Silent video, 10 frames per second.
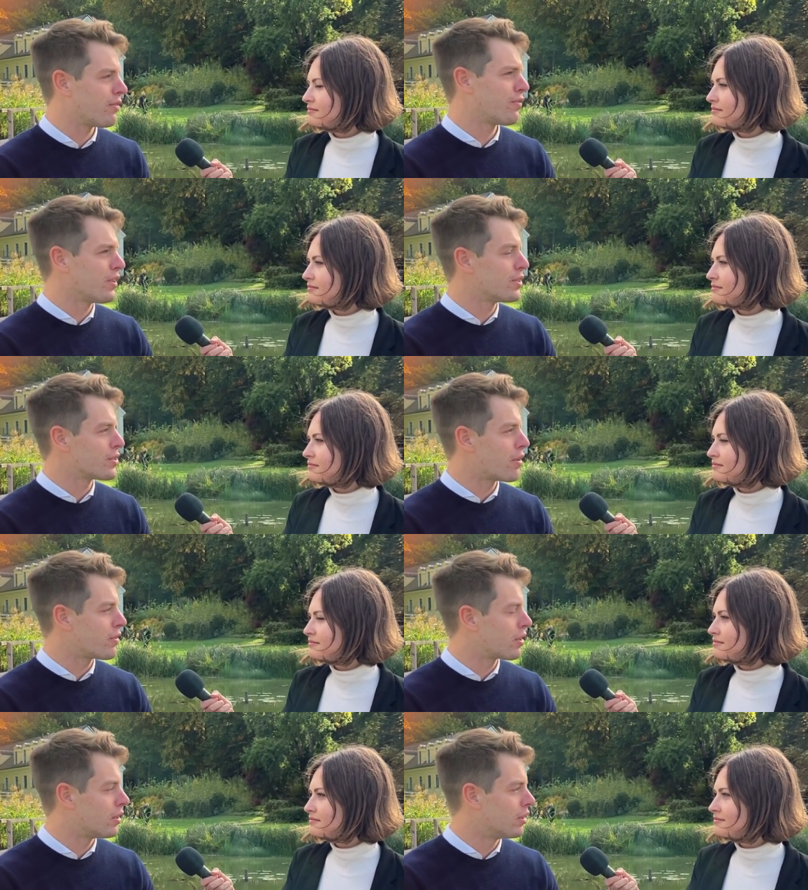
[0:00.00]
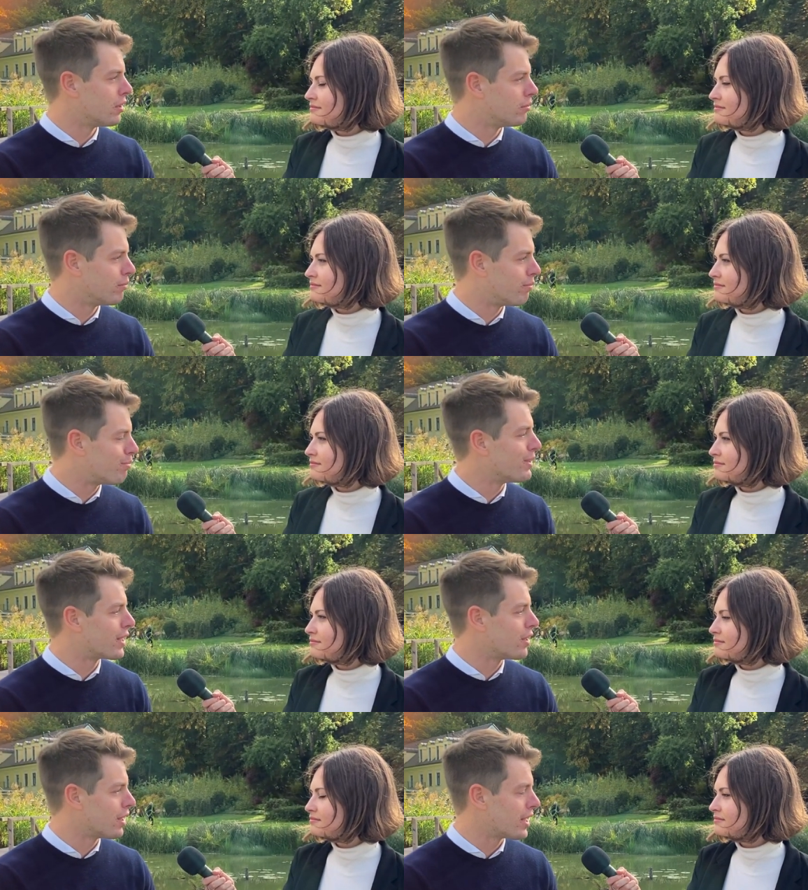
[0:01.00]
Speaker 1: philosophical
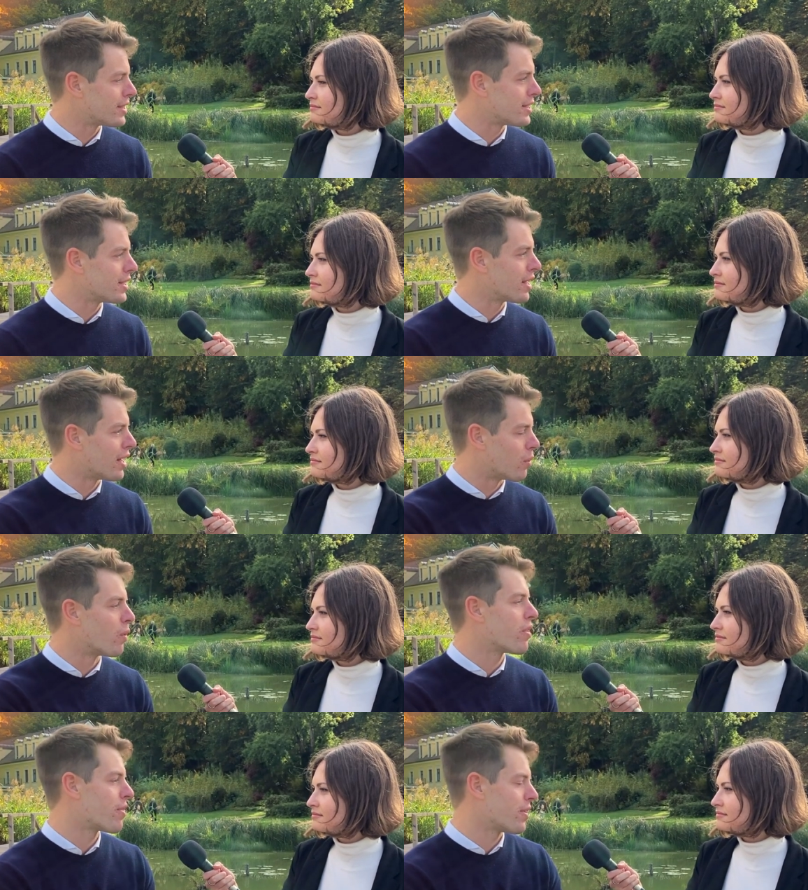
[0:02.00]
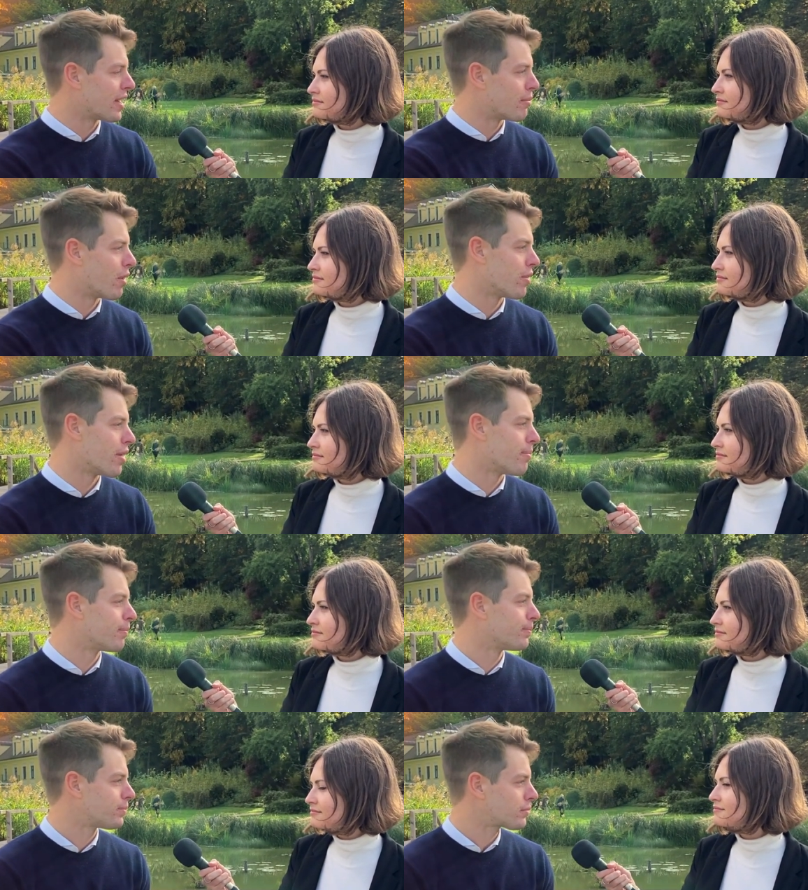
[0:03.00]
bigger idea and what they think about them
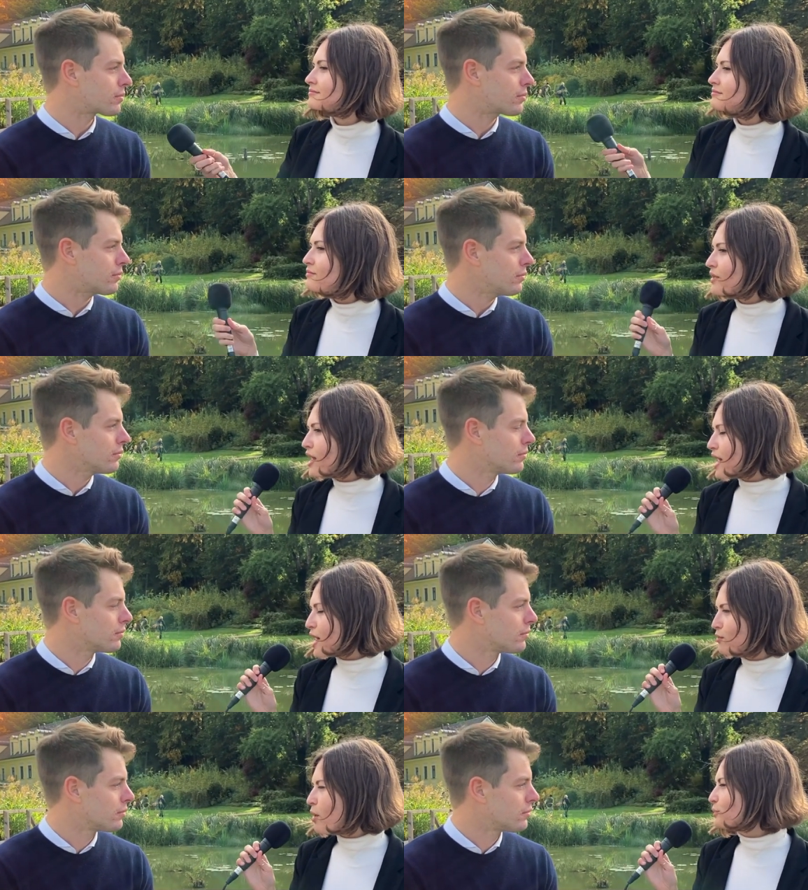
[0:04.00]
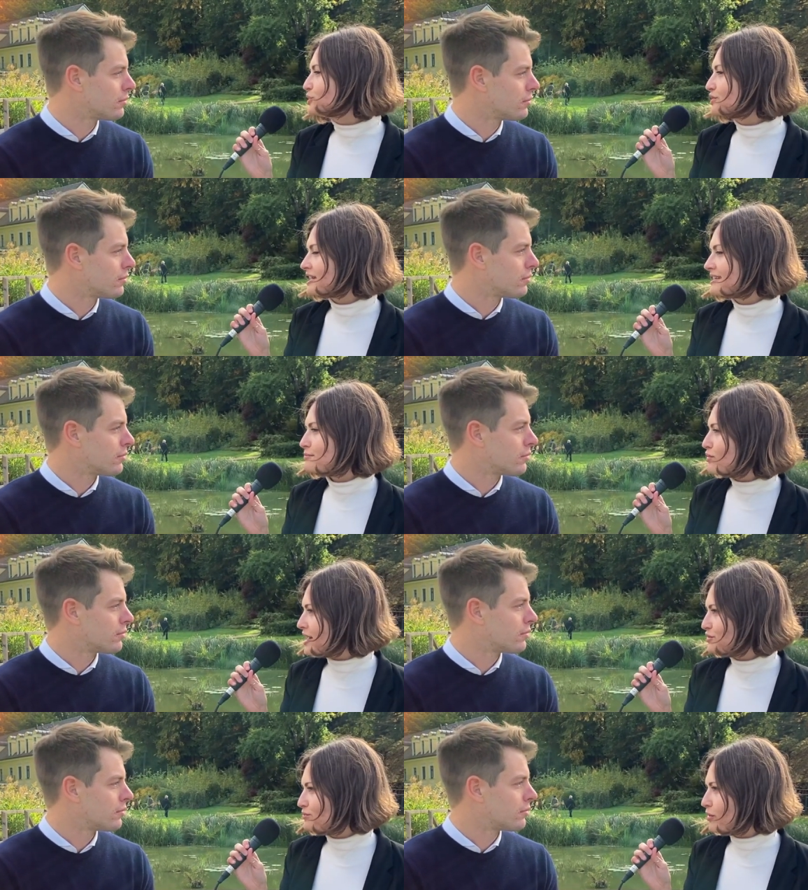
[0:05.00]
Speaker 2: and what would you say
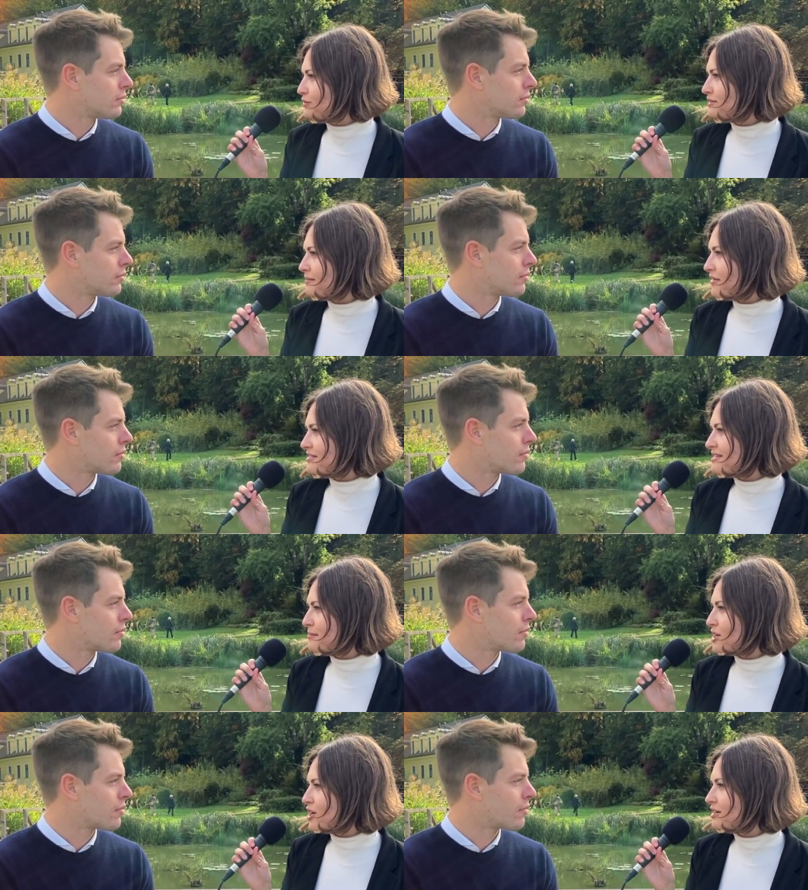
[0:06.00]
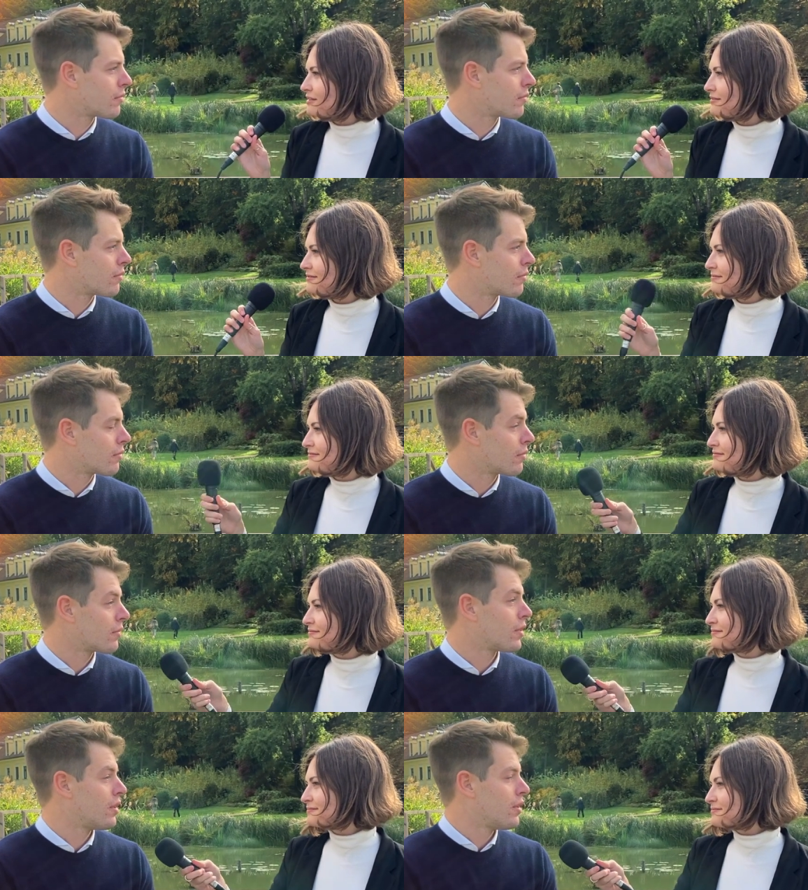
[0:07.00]
surprised you most about the seminar
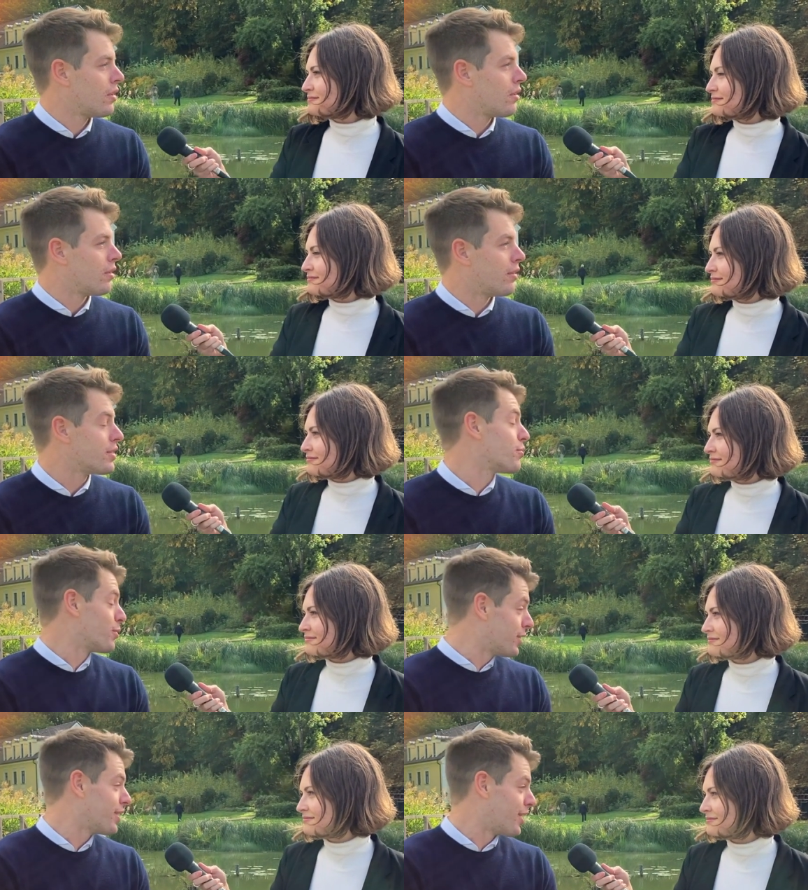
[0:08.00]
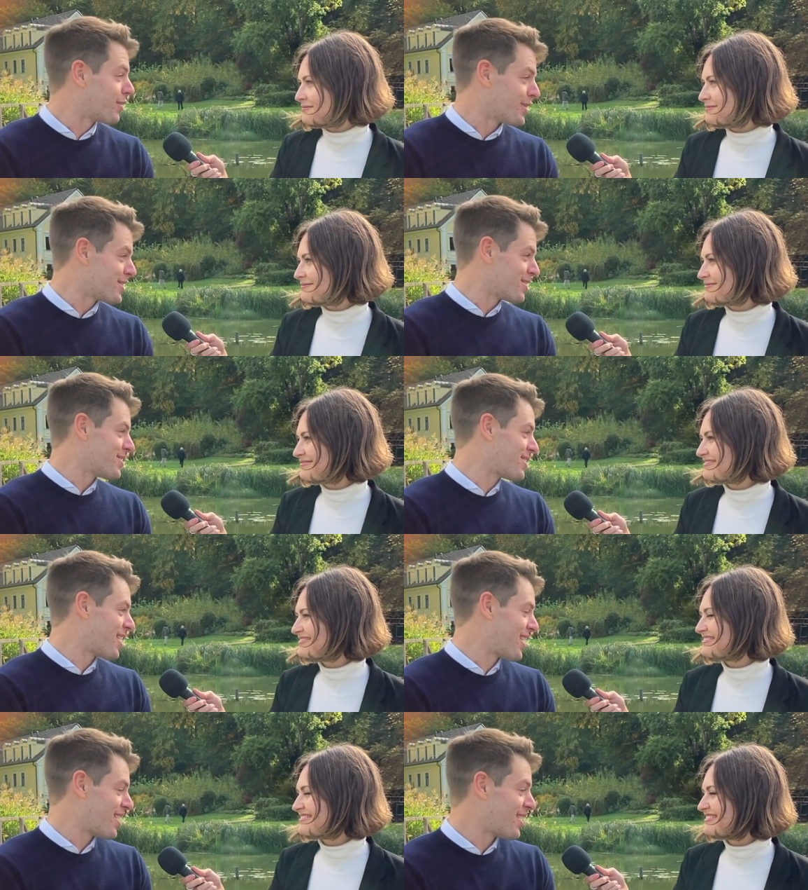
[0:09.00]
Speaker 1: that's a really hard question to,
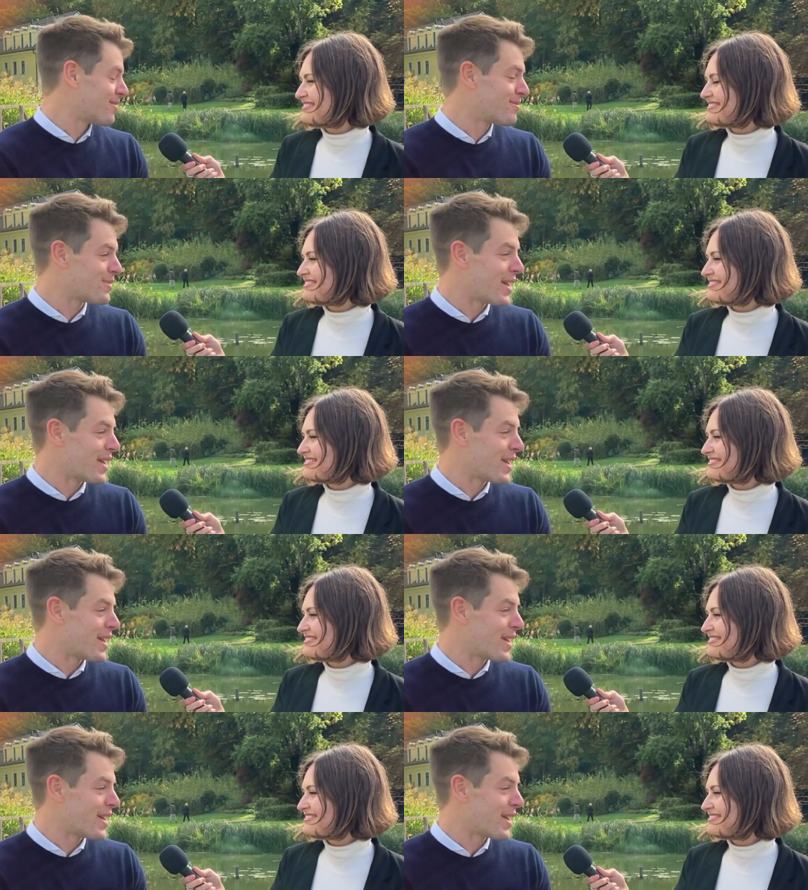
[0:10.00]
uh, to